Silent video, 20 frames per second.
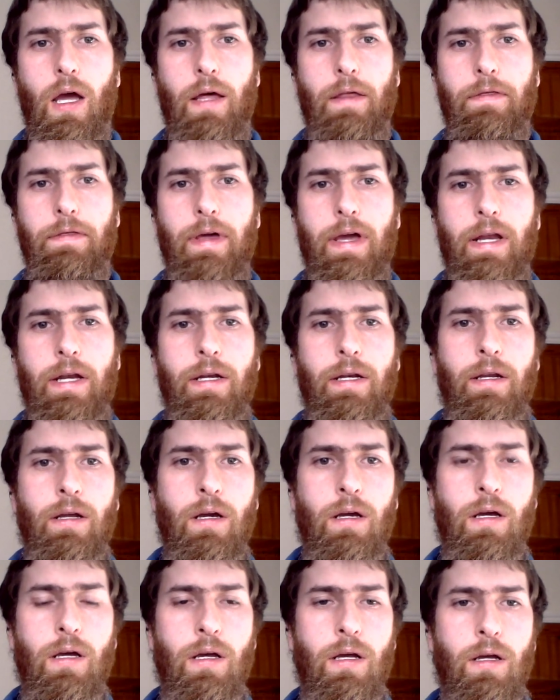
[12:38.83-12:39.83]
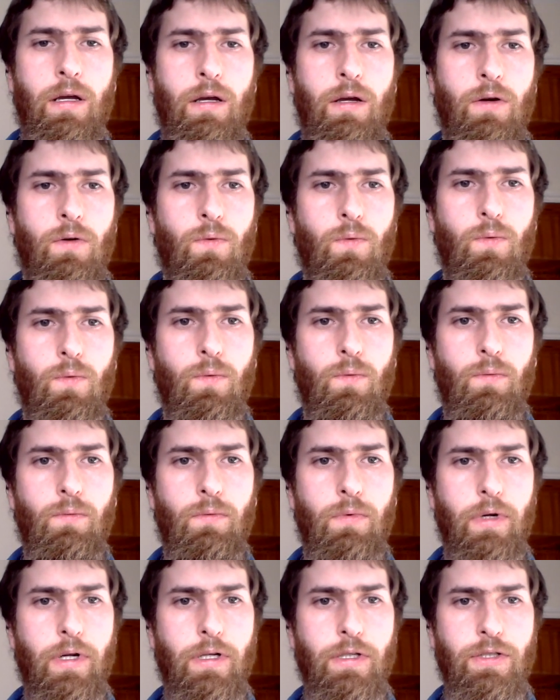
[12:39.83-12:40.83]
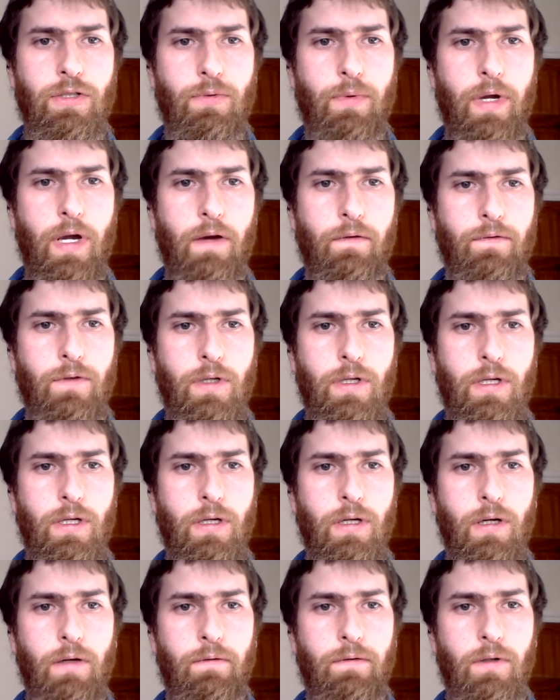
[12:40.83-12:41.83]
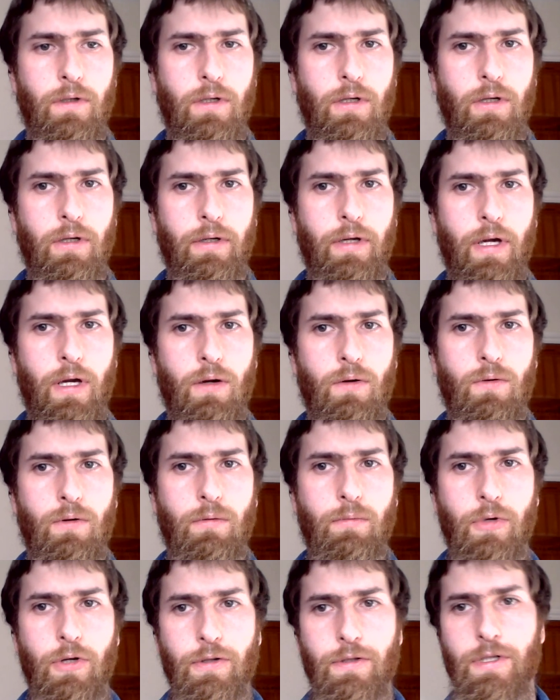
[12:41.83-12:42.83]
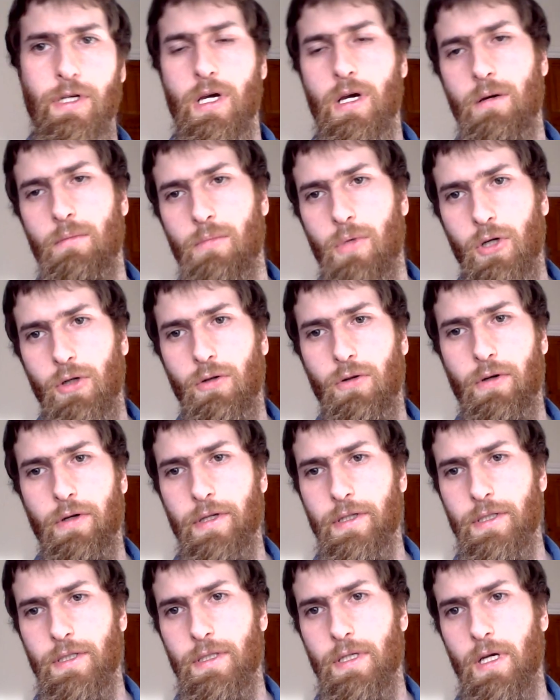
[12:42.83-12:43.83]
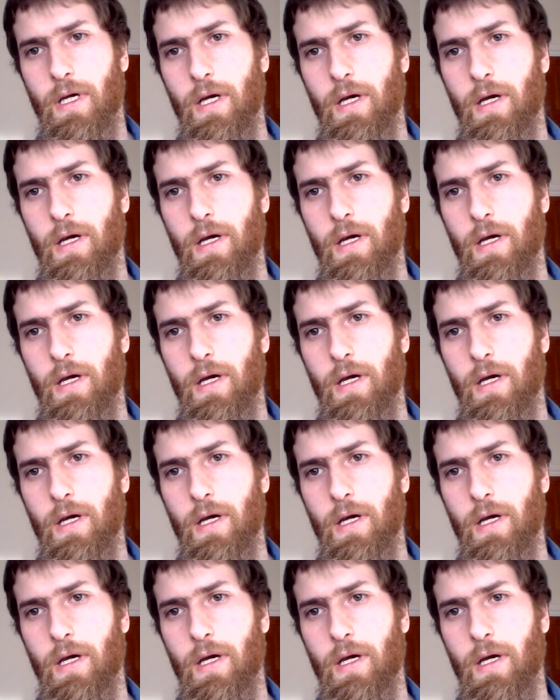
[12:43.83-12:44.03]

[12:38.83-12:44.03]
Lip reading: then, what else do we have to cover? Okay, hormones. Mongoloids